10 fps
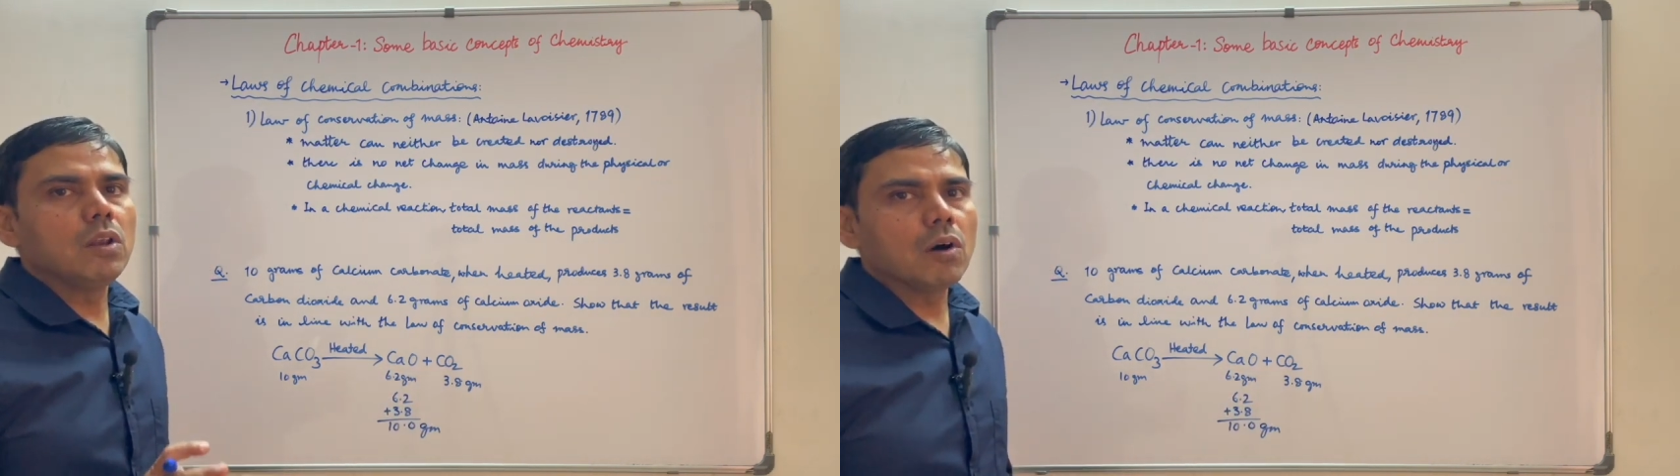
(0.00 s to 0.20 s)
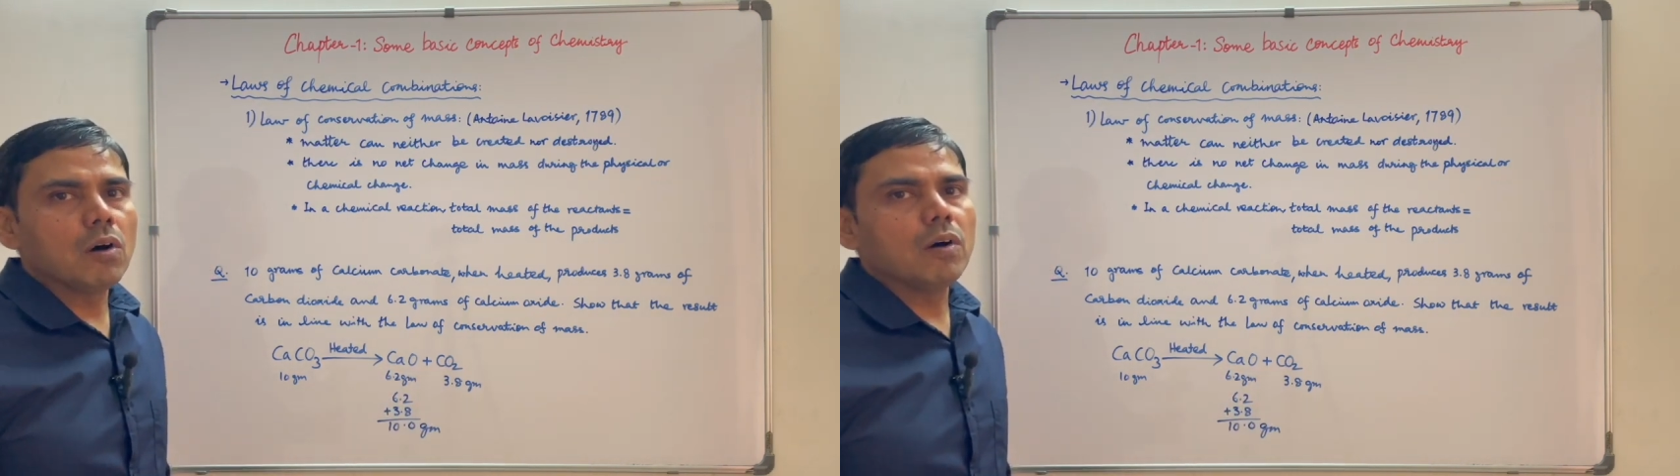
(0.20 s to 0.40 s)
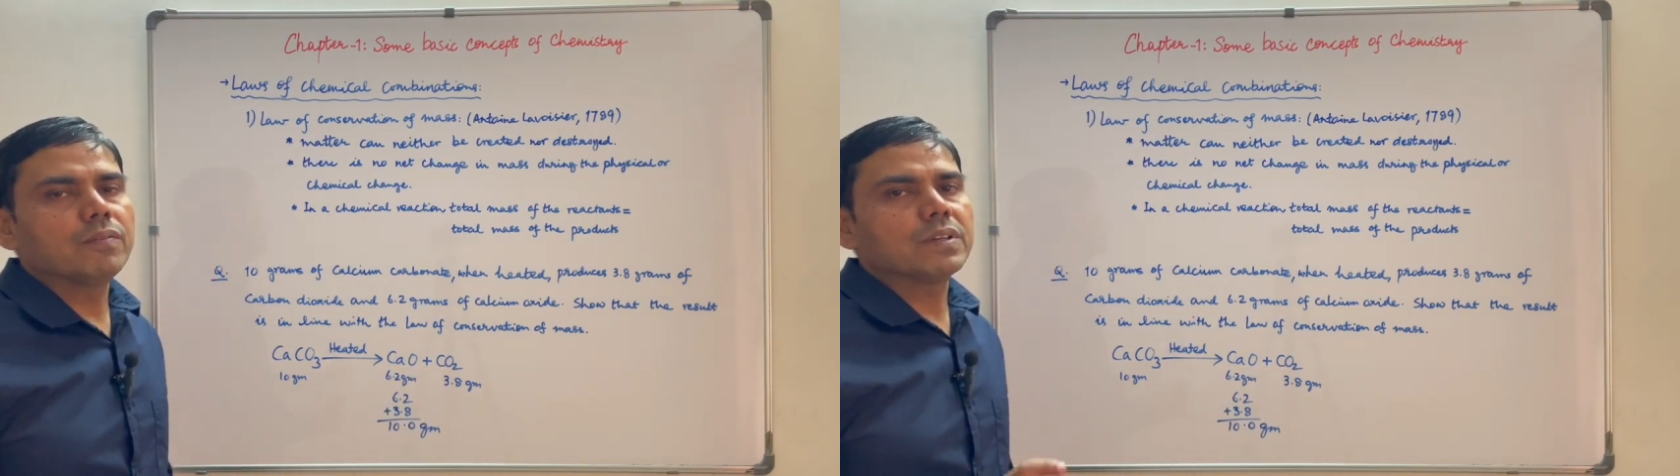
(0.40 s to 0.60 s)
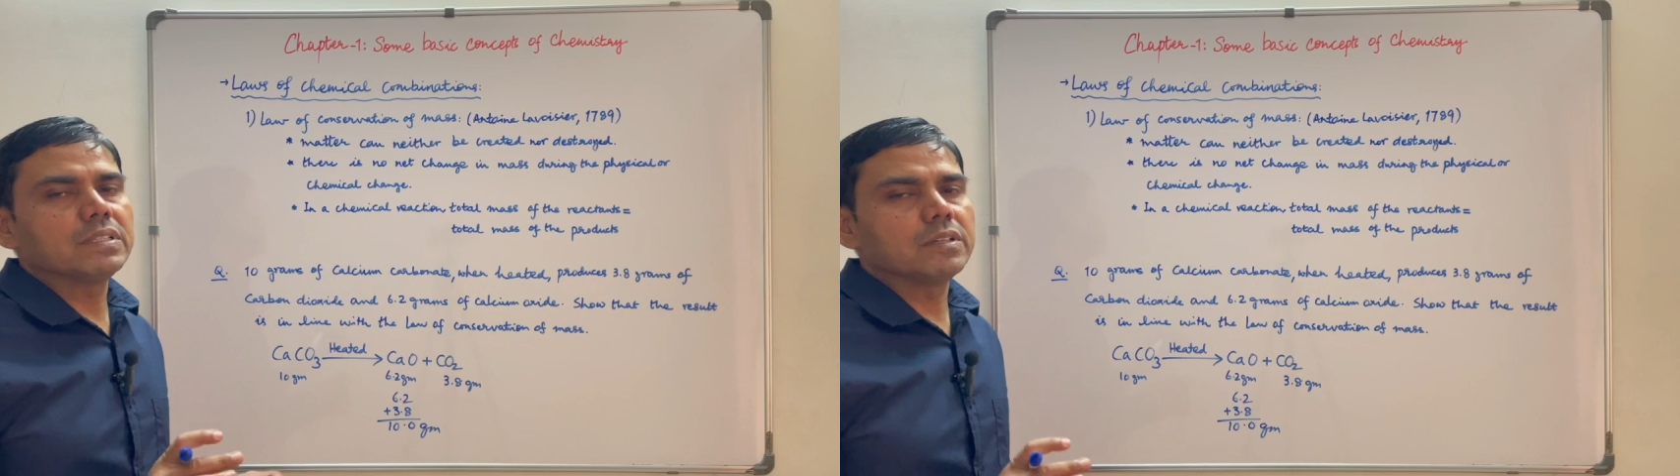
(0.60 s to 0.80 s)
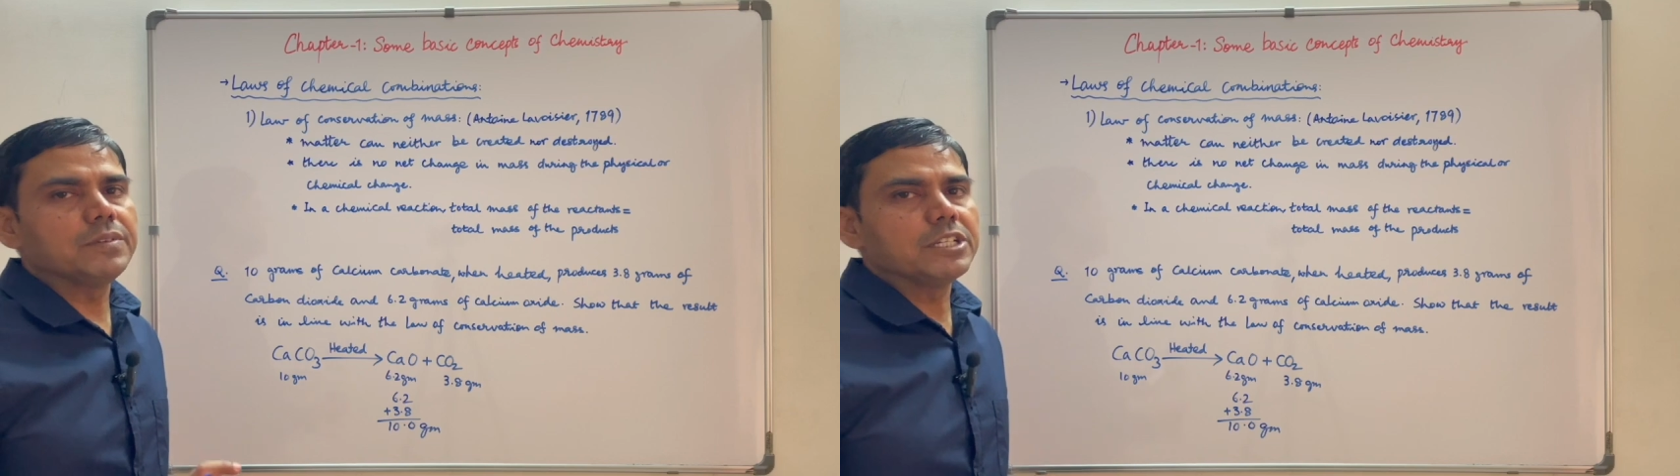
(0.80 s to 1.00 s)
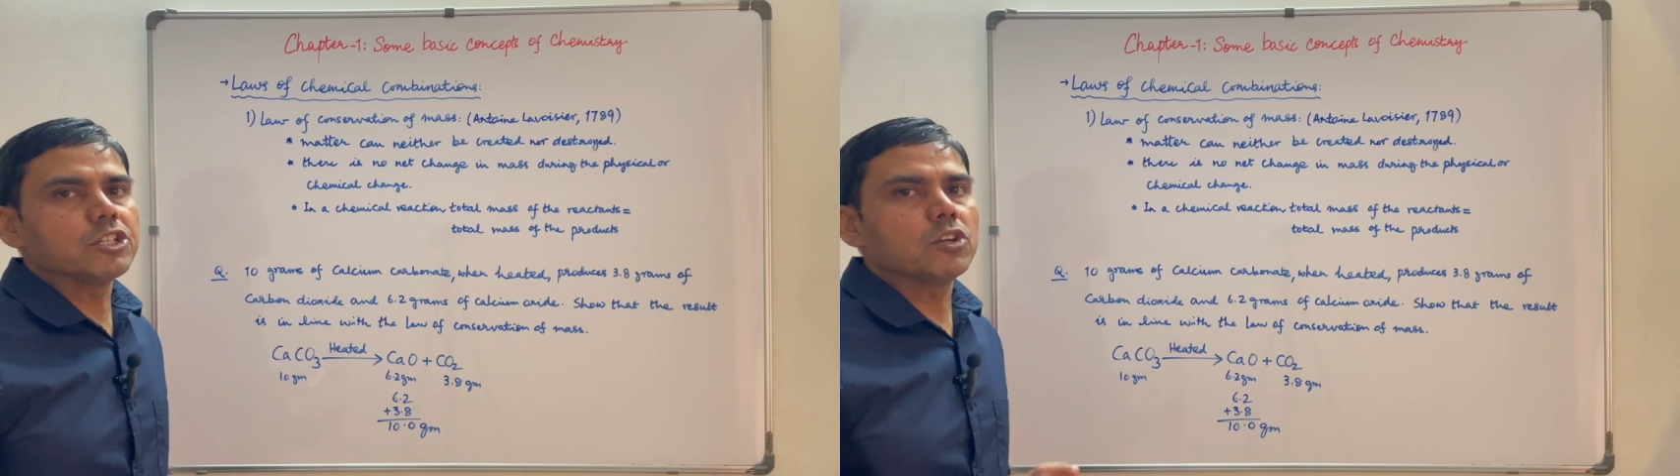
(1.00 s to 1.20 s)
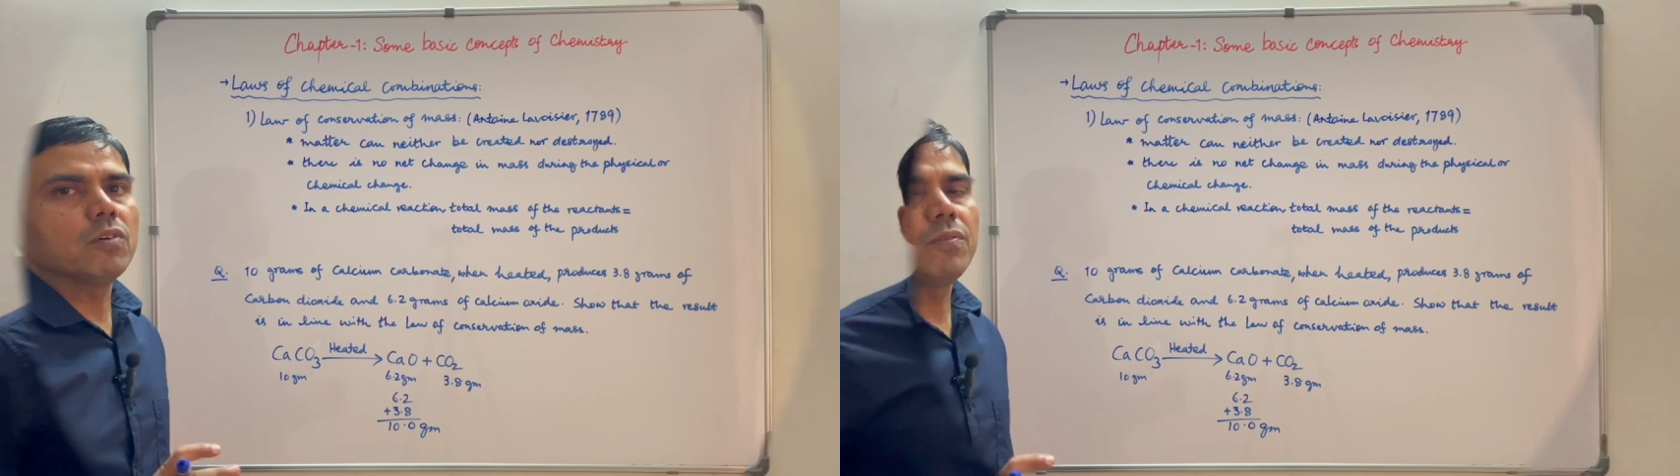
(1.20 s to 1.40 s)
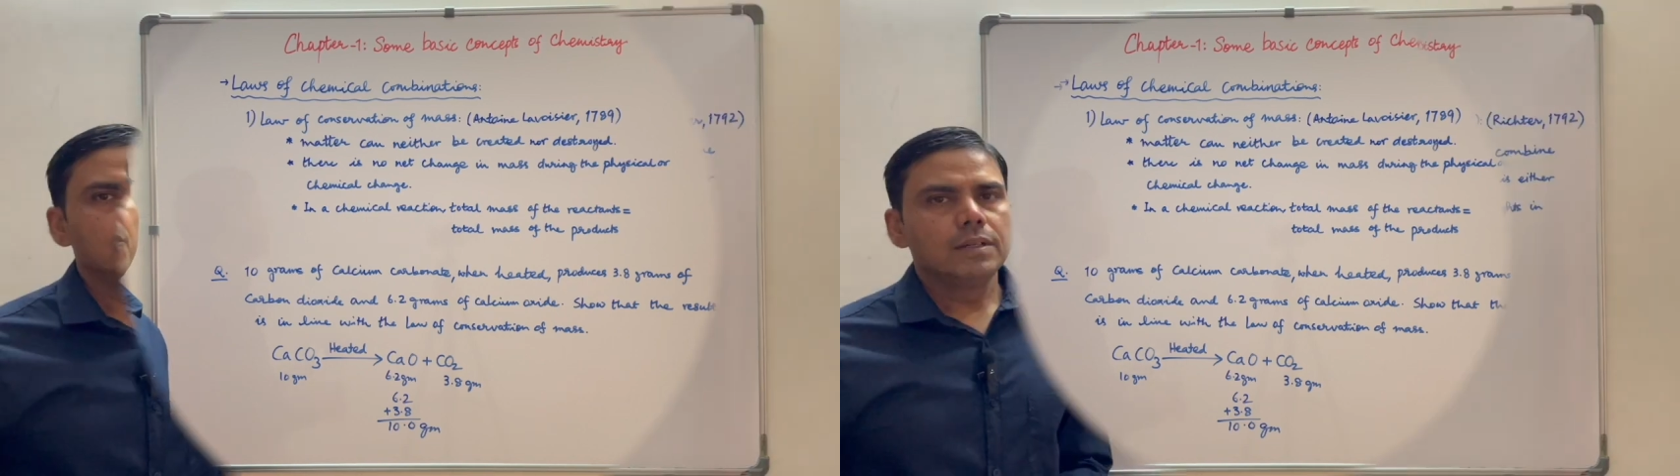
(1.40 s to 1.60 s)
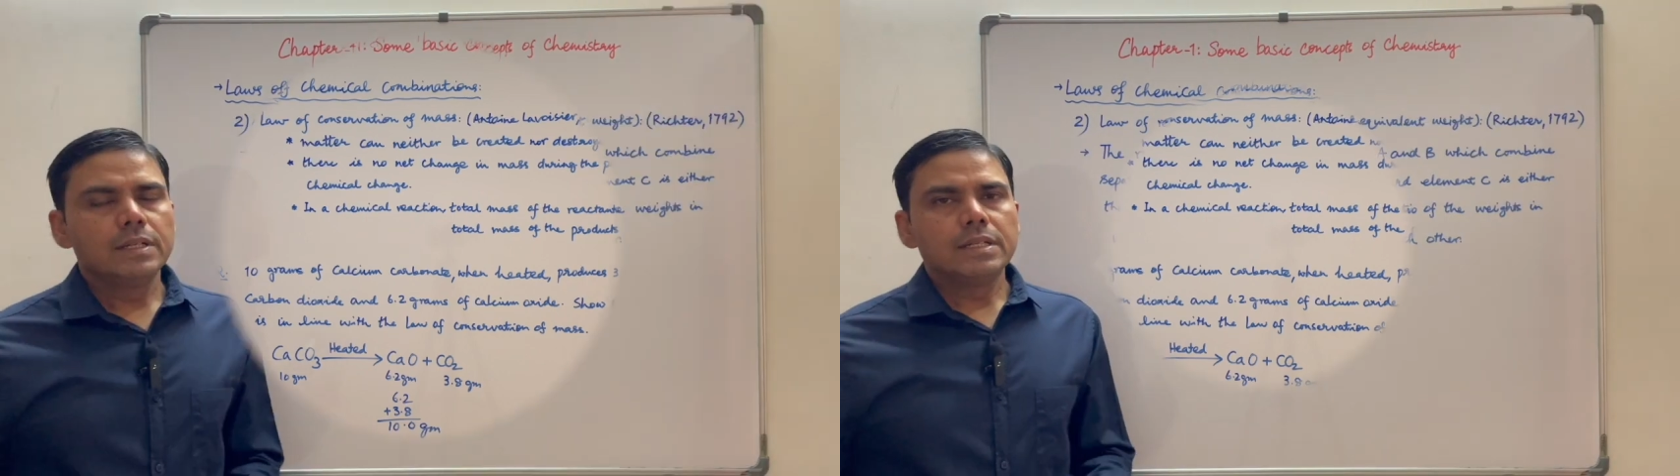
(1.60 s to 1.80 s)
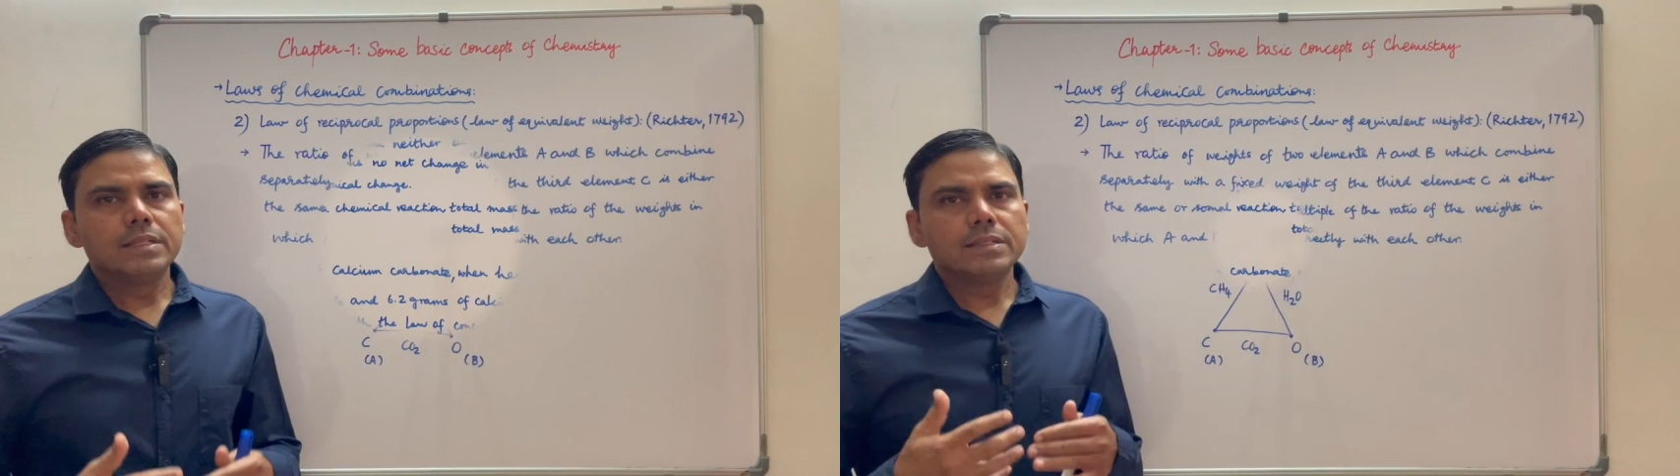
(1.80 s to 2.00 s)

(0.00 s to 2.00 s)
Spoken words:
law of conservation of mass.